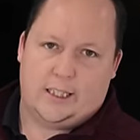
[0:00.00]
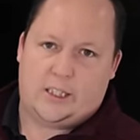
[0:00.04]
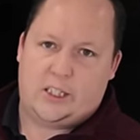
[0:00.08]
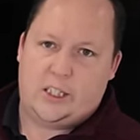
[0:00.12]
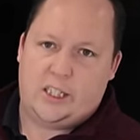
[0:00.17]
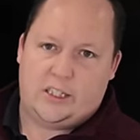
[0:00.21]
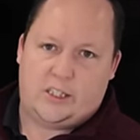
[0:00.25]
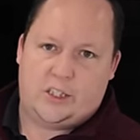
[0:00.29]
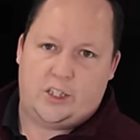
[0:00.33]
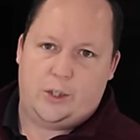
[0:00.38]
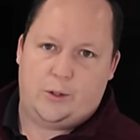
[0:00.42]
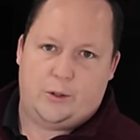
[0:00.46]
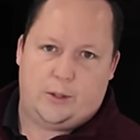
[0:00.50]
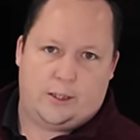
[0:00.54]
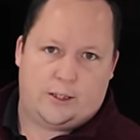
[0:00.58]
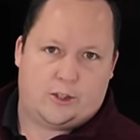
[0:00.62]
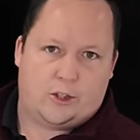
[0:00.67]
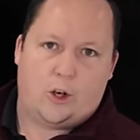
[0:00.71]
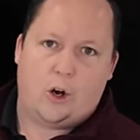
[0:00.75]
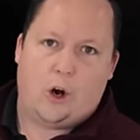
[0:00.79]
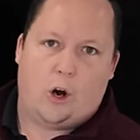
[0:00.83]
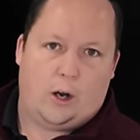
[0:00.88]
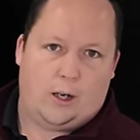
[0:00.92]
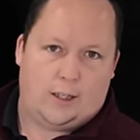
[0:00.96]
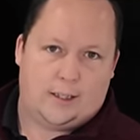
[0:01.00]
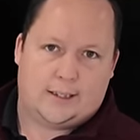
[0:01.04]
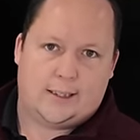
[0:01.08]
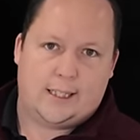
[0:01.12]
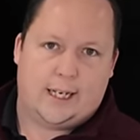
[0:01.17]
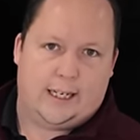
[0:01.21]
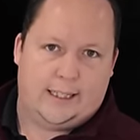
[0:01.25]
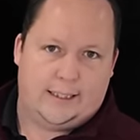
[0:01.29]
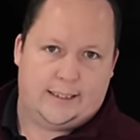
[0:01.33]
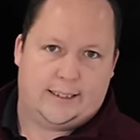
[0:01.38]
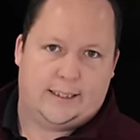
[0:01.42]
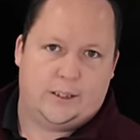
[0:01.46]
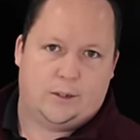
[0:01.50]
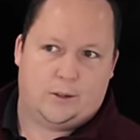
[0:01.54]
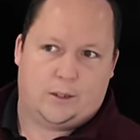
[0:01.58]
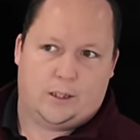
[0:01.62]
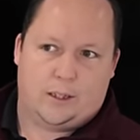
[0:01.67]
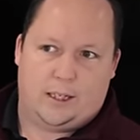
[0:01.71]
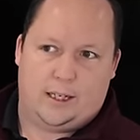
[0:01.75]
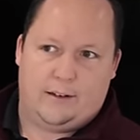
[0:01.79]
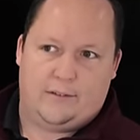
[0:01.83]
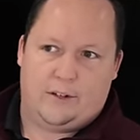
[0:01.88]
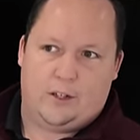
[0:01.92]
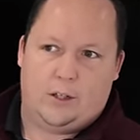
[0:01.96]
this, this unit's gone, signed, sealed.
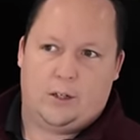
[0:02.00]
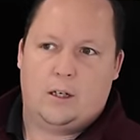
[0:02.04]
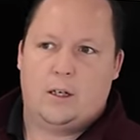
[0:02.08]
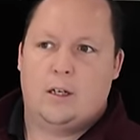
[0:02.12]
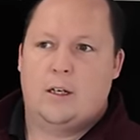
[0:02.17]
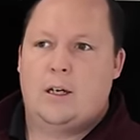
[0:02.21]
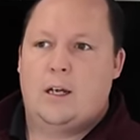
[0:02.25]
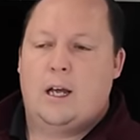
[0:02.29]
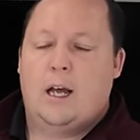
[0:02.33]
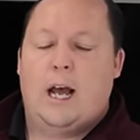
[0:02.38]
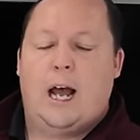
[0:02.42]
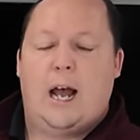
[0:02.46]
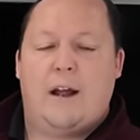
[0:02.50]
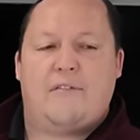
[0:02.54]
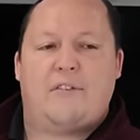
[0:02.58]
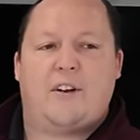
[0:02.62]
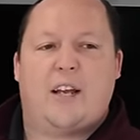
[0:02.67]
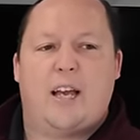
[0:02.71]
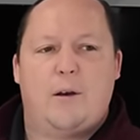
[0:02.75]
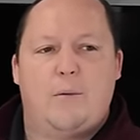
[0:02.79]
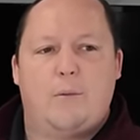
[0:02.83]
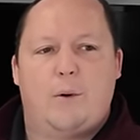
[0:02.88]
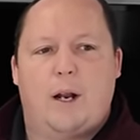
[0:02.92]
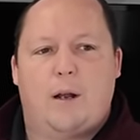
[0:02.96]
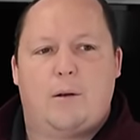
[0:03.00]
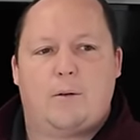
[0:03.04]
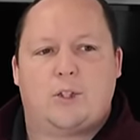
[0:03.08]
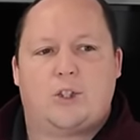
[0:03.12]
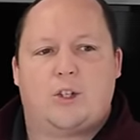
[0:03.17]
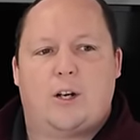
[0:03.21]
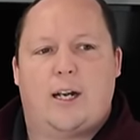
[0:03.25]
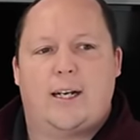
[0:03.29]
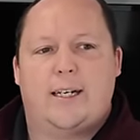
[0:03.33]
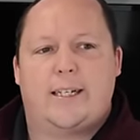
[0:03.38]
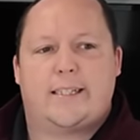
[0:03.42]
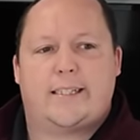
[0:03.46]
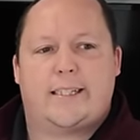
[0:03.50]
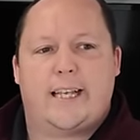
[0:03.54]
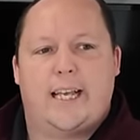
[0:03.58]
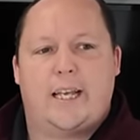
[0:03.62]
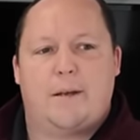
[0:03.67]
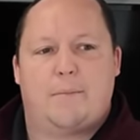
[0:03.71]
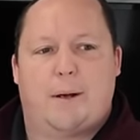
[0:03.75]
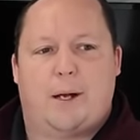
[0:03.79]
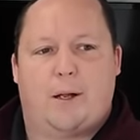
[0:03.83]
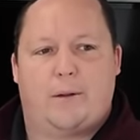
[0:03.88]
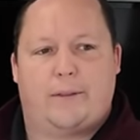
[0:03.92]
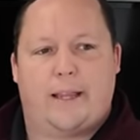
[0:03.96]
Yeah. I forget what I was trying to
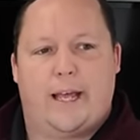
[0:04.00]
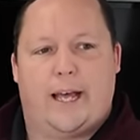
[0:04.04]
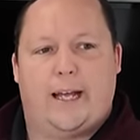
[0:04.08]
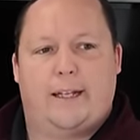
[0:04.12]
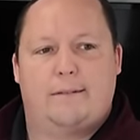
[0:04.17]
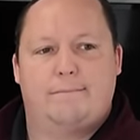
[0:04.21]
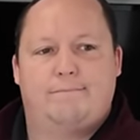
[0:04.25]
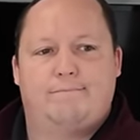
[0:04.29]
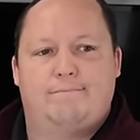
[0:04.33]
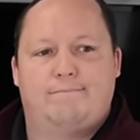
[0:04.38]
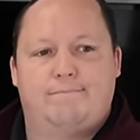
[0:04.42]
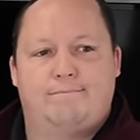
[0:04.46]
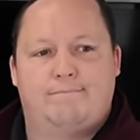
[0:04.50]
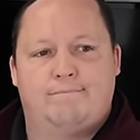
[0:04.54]
say about that.